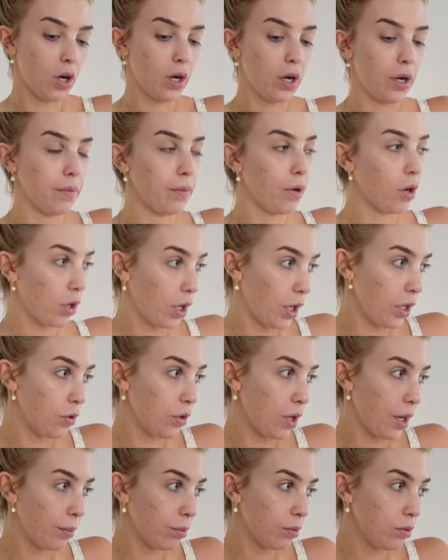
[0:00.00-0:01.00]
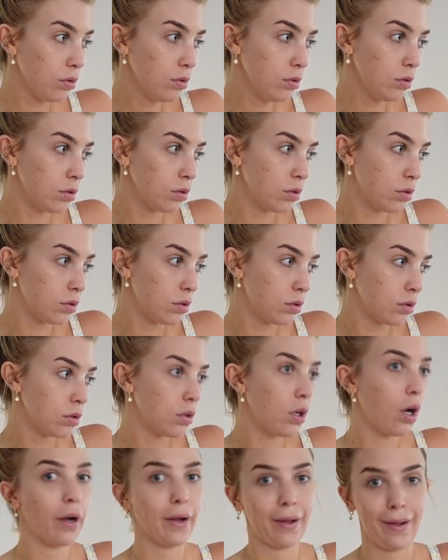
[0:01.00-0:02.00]
Okay, I'll cut you an apple.
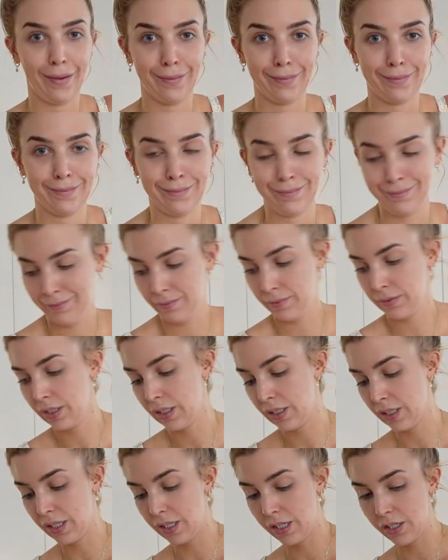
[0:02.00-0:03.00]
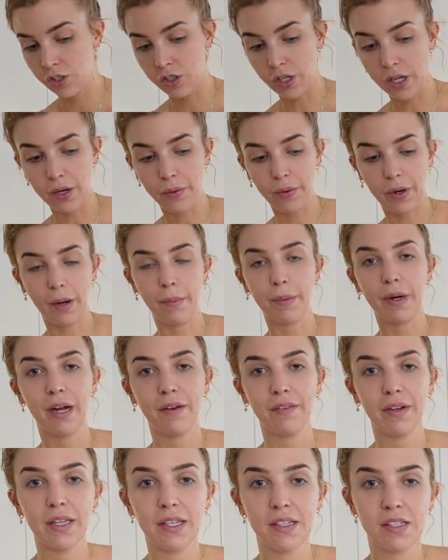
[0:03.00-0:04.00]
Okay. So anyway, I've been
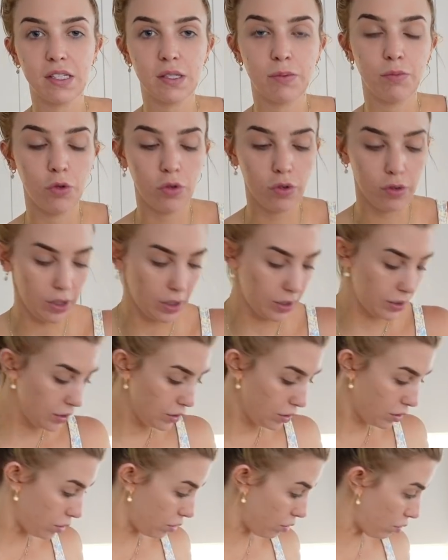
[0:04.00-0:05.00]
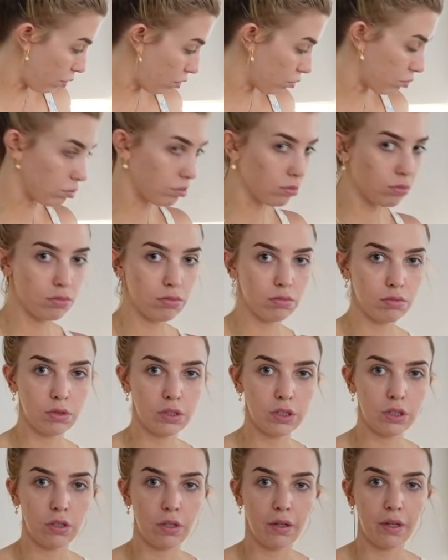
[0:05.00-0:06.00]
having these smoothies. Oh,
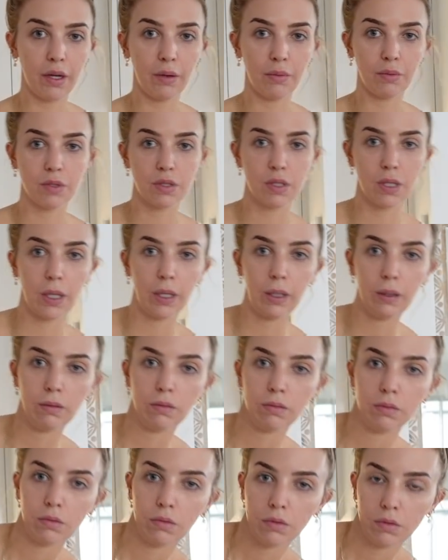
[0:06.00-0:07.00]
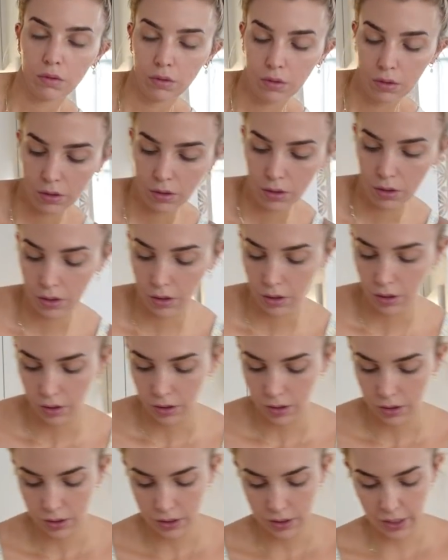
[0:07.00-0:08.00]
didn't know that was there.
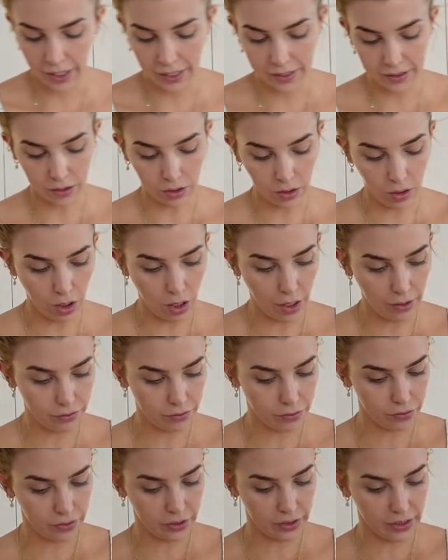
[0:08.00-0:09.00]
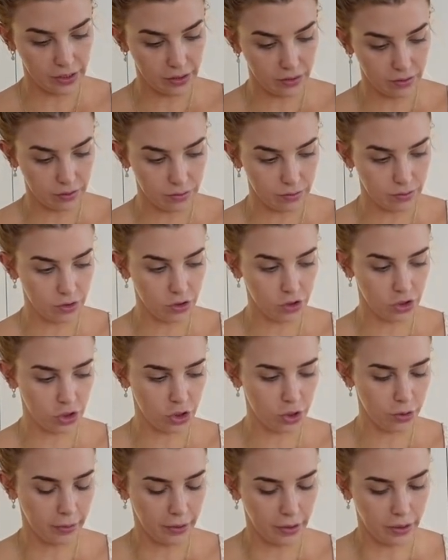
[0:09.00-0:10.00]
Day in the life of a
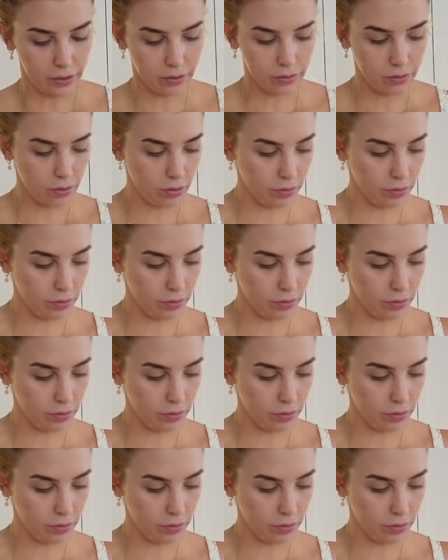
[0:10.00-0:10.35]
YouTuber. Not